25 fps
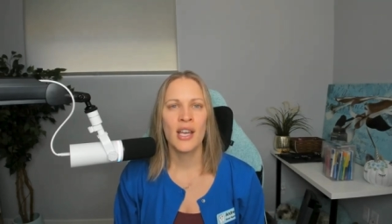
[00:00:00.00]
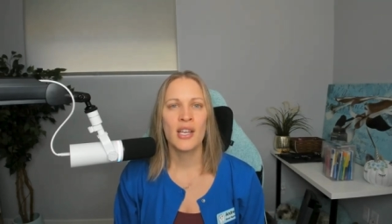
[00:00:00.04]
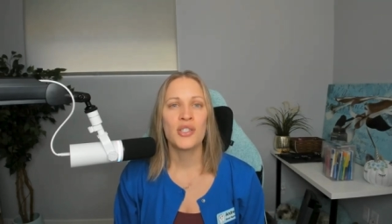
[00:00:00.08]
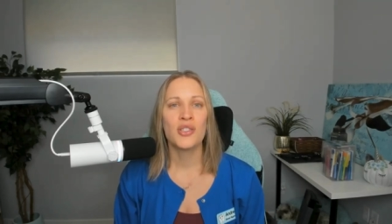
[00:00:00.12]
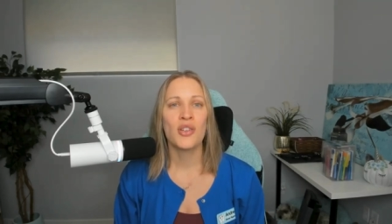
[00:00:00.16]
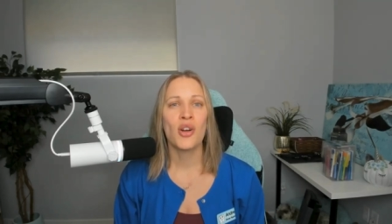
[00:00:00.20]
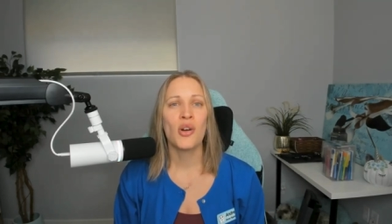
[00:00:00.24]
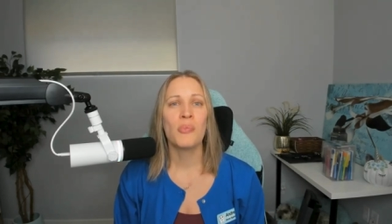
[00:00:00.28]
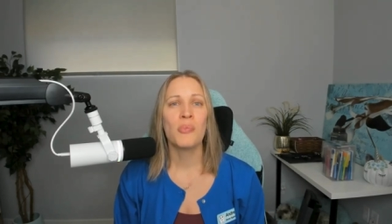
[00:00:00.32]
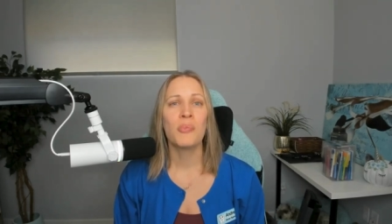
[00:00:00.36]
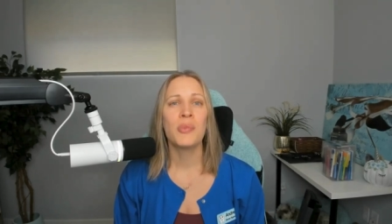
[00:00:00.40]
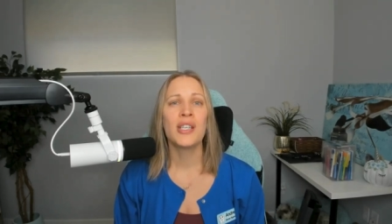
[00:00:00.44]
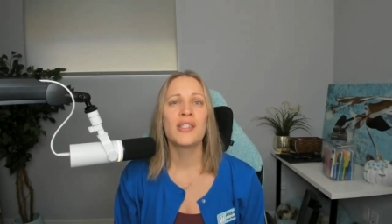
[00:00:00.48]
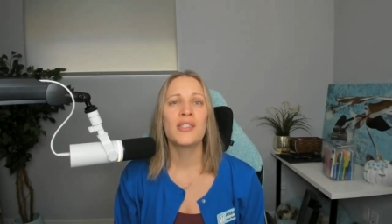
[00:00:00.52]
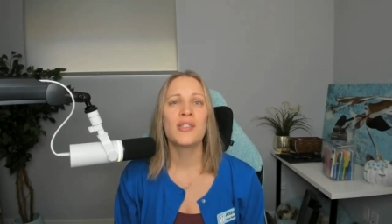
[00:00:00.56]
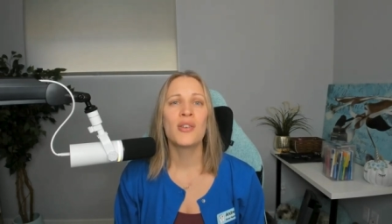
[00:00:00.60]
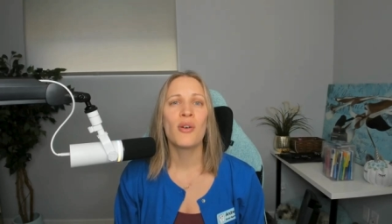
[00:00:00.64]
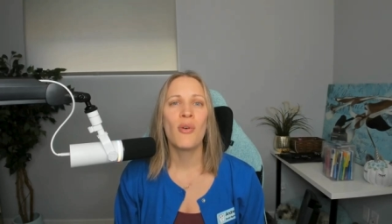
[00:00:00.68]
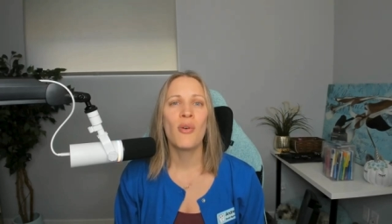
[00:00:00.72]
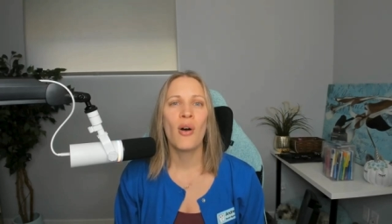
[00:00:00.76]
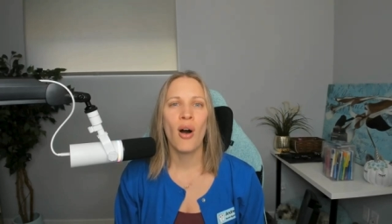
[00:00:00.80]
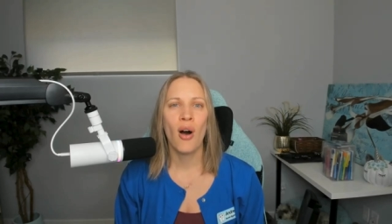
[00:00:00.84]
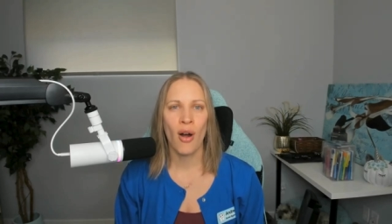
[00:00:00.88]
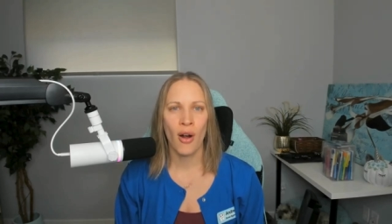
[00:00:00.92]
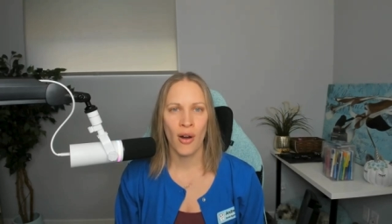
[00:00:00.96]
don't be so
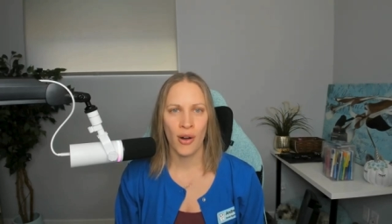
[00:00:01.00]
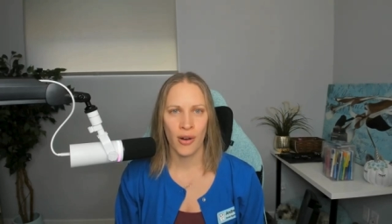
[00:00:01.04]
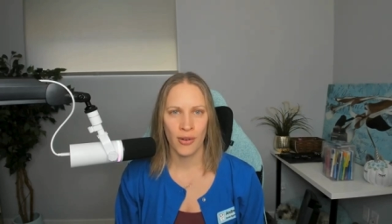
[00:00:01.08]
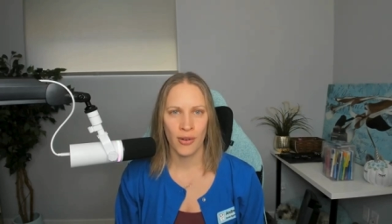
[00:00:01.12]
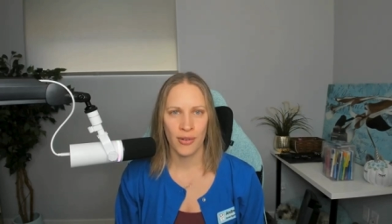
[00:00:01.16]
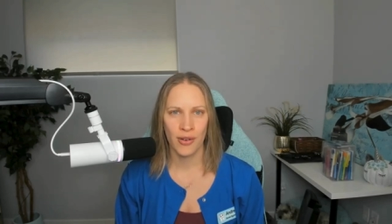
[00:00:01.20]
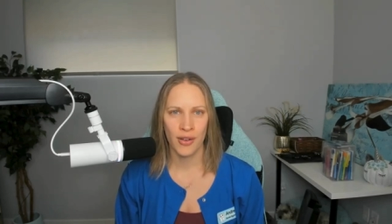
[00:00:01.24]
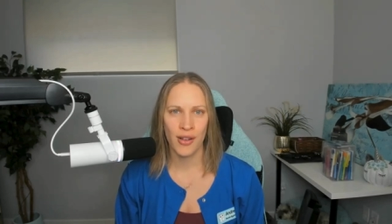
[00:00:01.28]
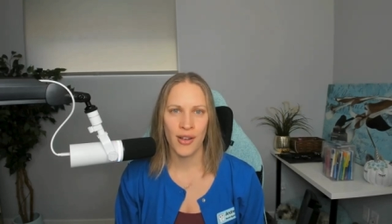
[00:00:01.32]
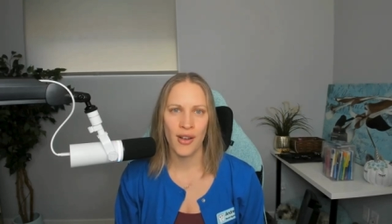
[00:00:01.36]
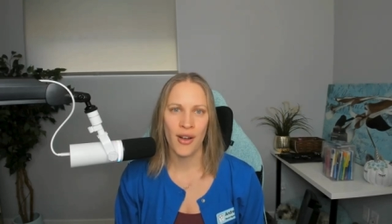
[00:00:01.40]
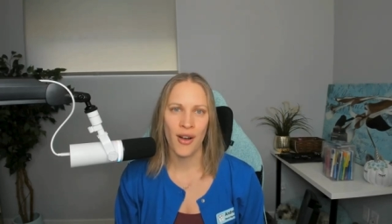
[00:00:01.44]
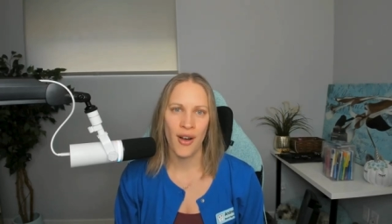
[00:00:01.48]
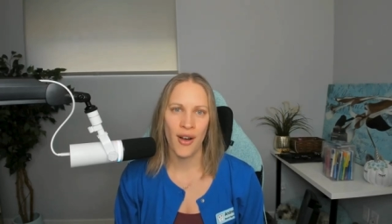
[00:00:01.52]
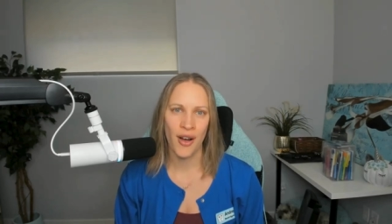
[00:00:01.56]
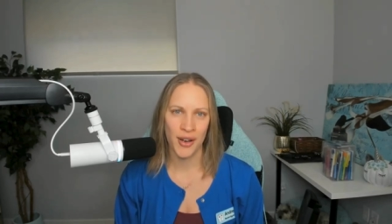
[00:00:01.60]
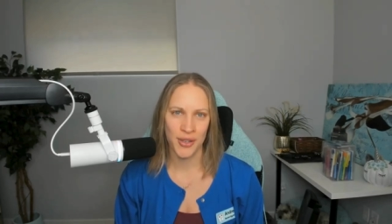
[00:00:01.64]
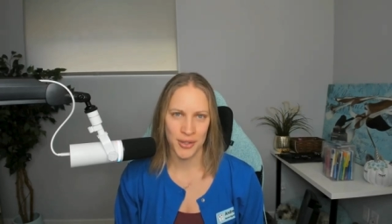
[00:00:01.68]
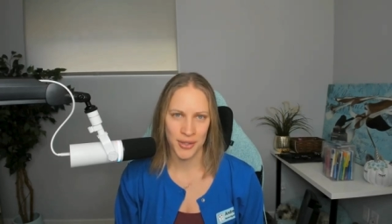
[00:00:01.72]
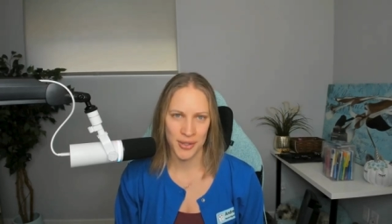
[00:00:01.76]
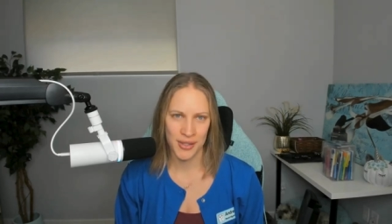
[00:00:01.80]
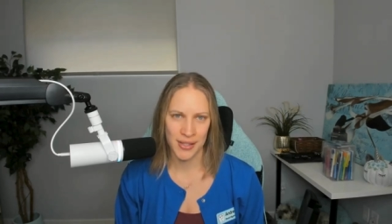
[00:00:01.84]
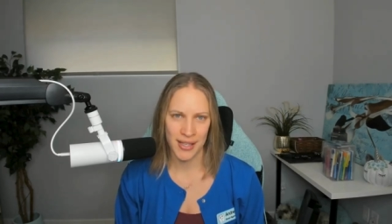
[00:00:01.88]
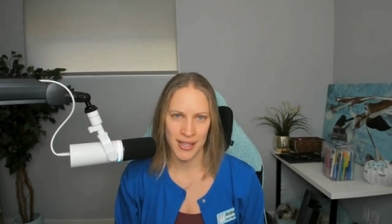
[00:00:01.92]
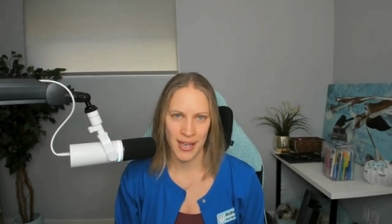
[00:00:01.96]
hard on
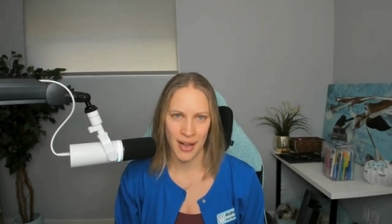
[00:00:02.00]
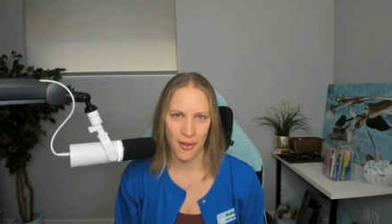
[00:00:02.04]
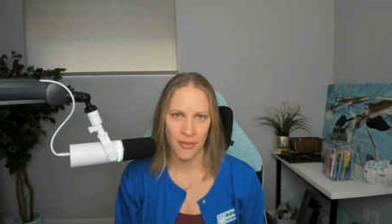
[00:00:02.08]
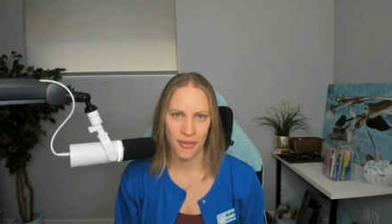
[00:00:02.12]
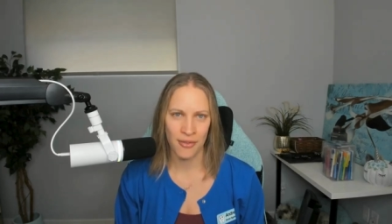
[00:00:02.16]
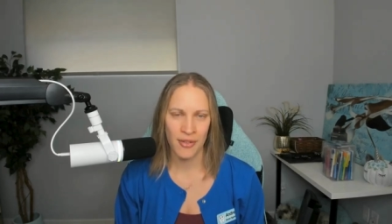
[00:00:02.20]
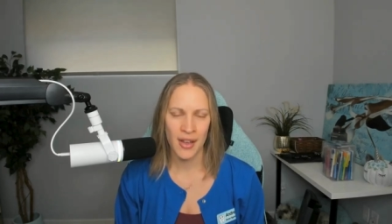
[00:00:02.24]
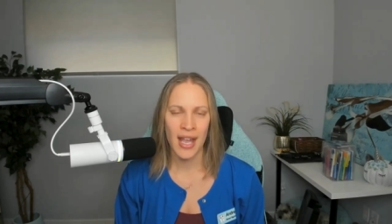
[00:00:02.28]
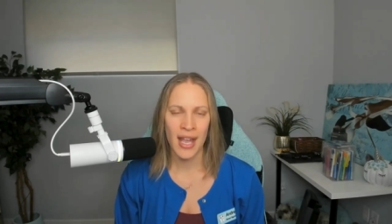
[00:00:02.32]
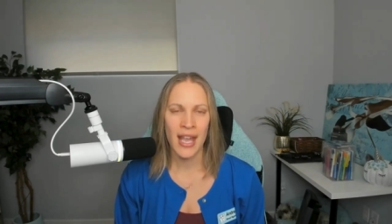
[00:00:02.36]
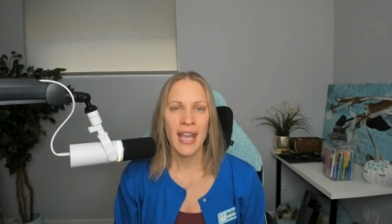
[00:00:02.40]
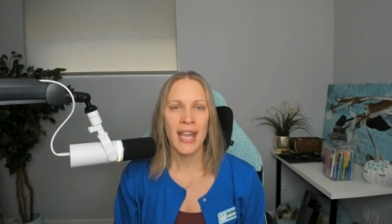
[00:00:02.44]
yourself.